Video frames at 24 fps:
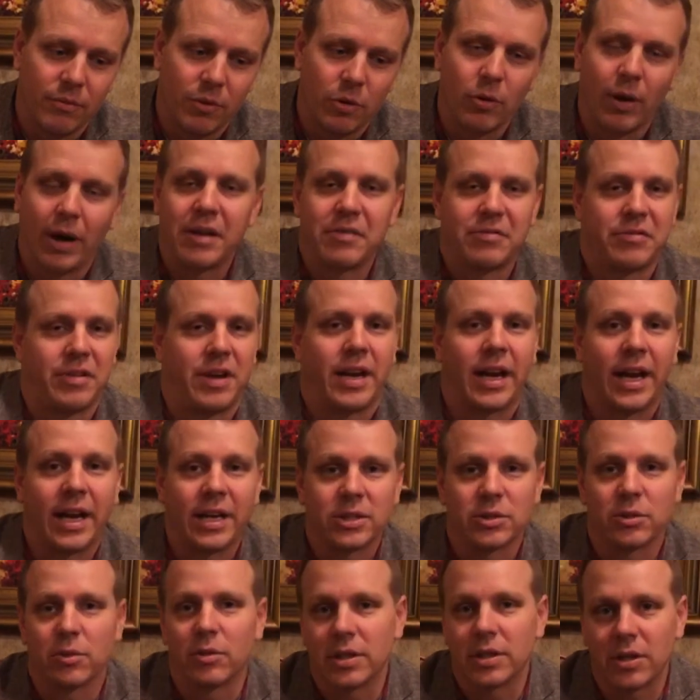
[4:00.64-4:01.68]
great
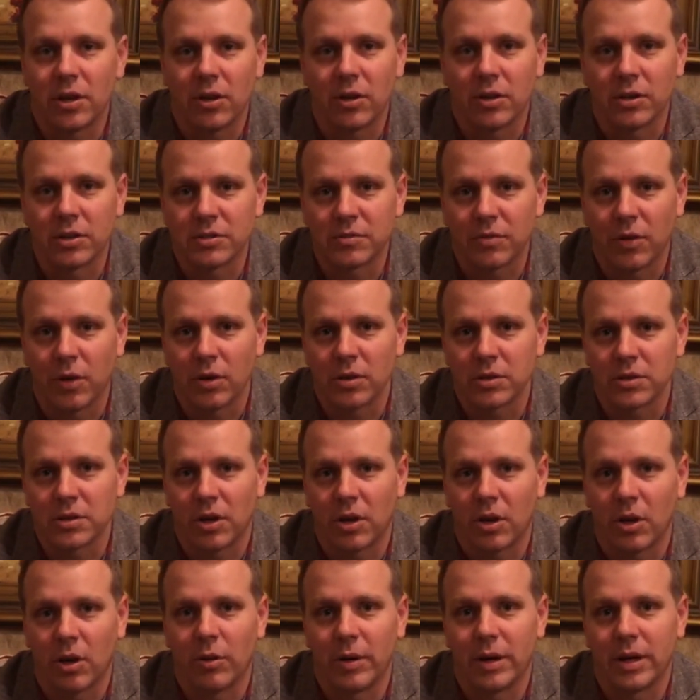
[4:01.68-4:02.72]
financial return as far as the
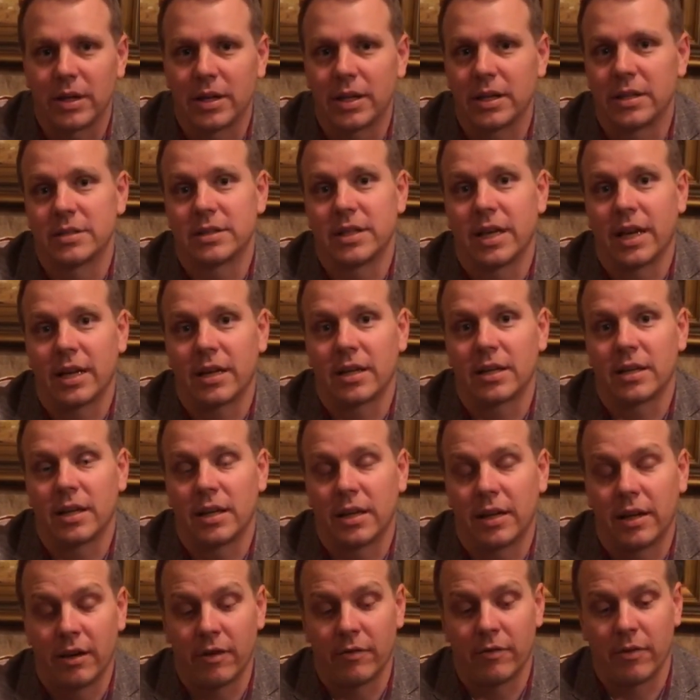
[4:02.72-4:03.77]
ROI
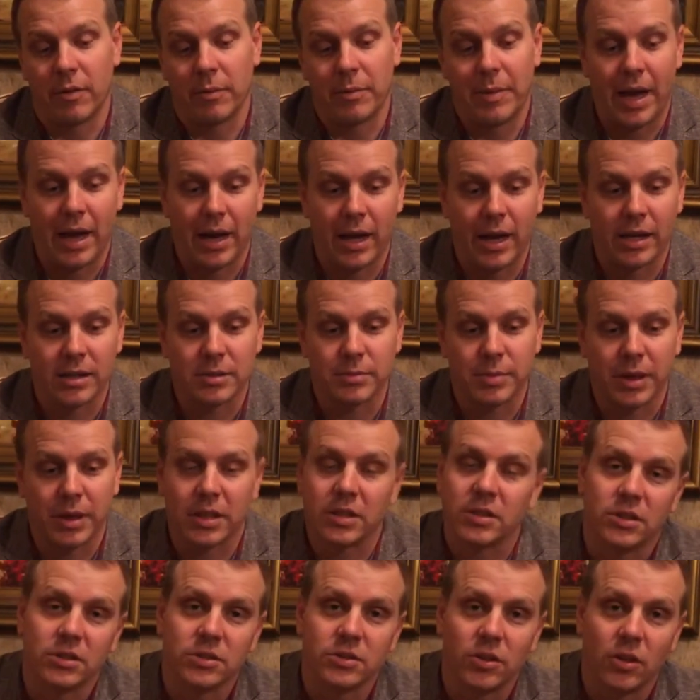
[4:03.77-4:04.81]
from that aspect
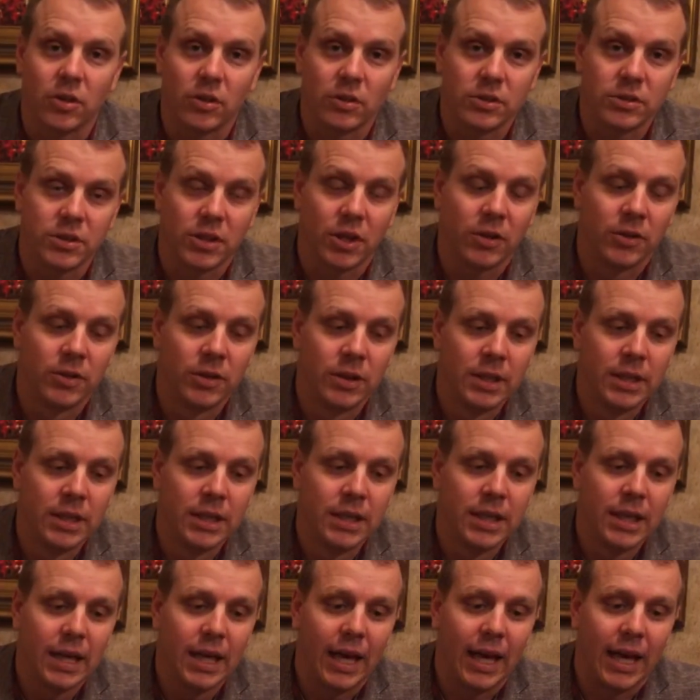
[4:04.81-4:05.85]
is concerned. So,
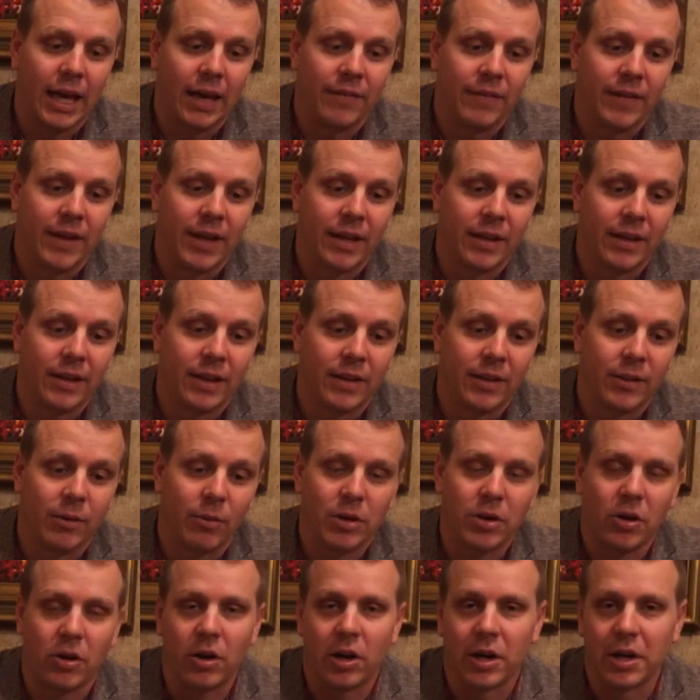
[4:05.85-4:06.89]
and then the
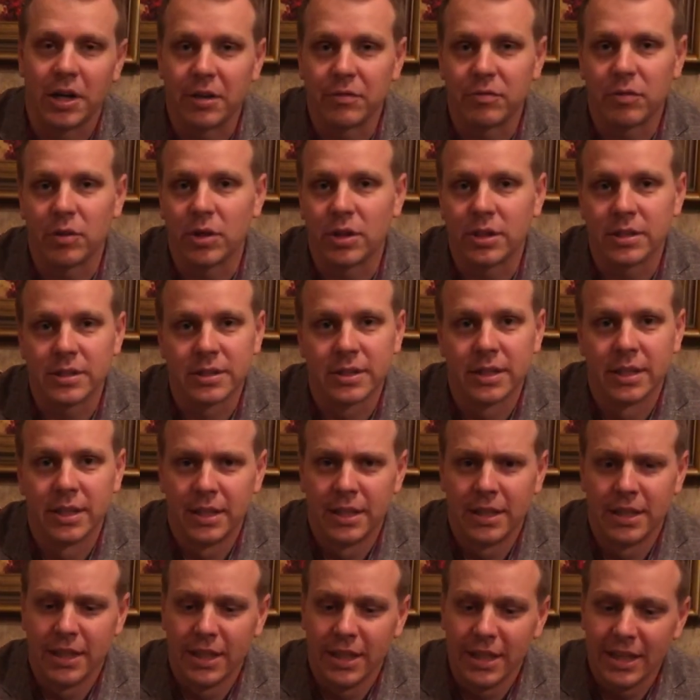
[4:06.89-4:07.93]
return on influence,
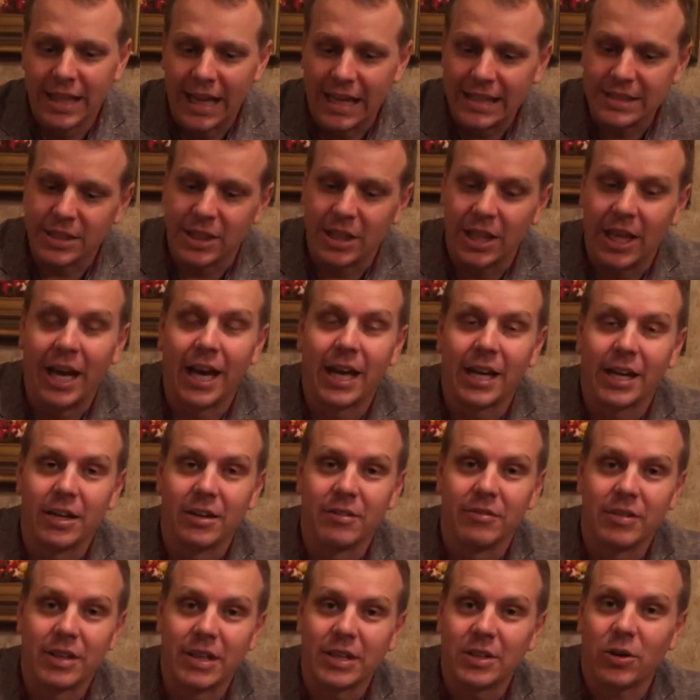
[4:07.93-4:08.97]
that's a lot
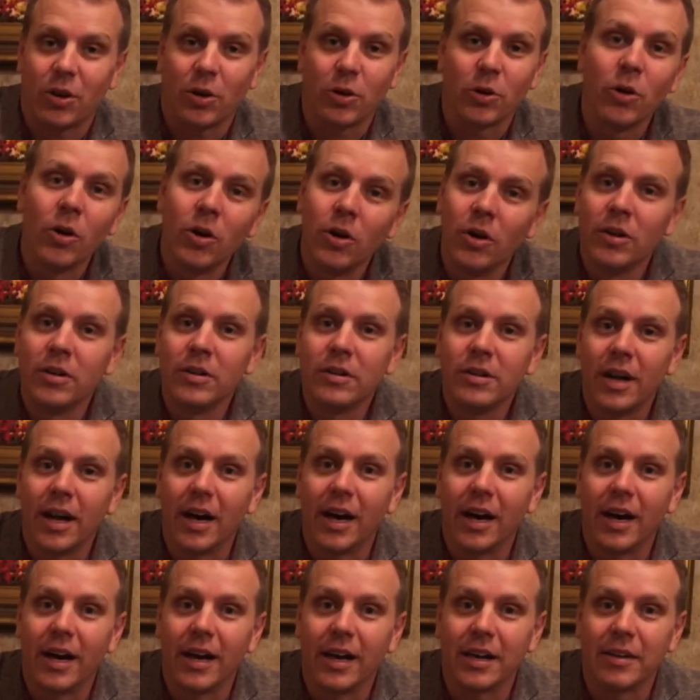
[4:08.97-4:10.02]
of eternal
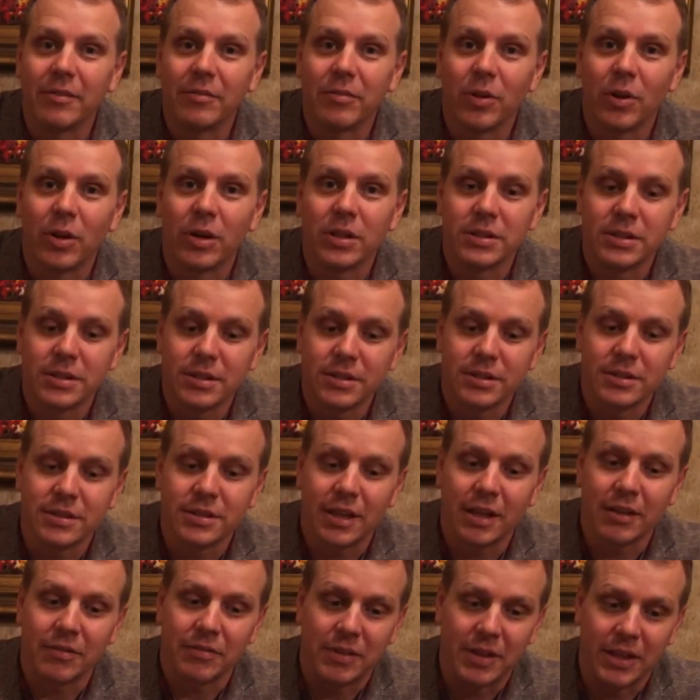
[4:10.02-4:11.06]
influence
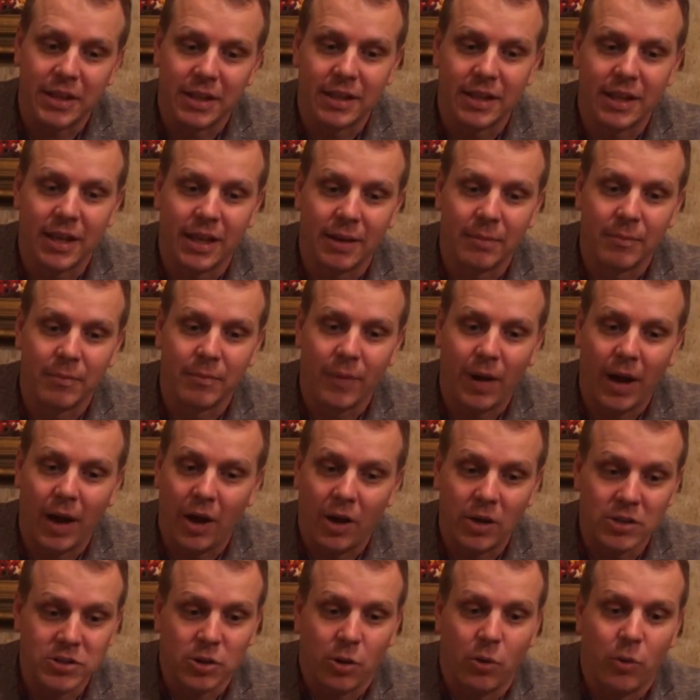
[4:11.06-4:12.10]
stuff that I
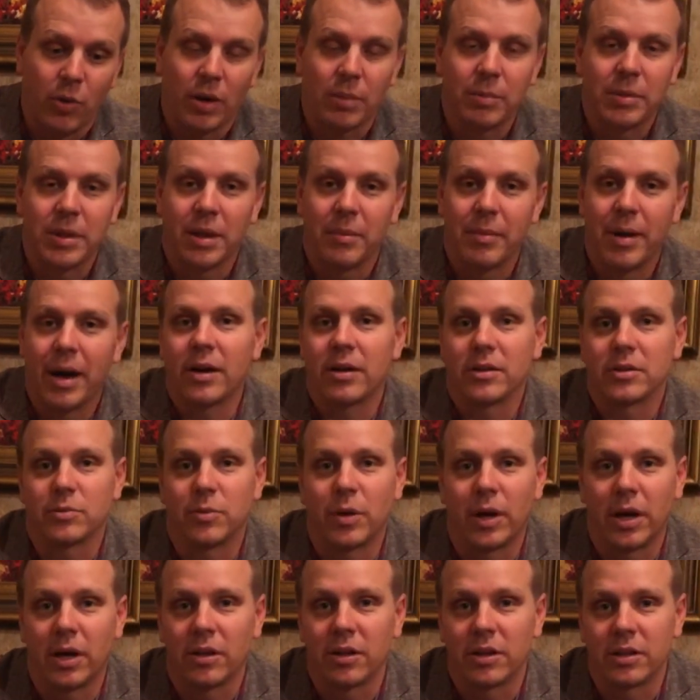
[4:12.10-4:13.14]
also want to be about as
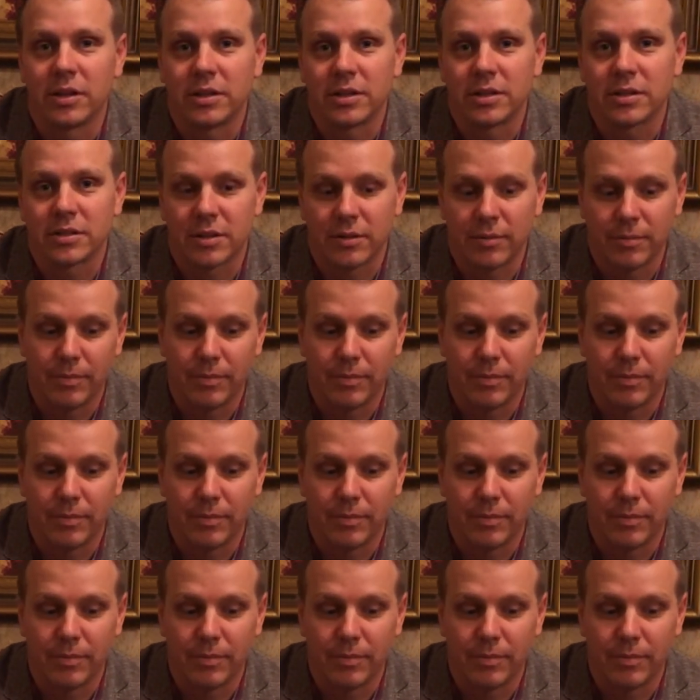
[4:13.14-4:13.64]
well, and just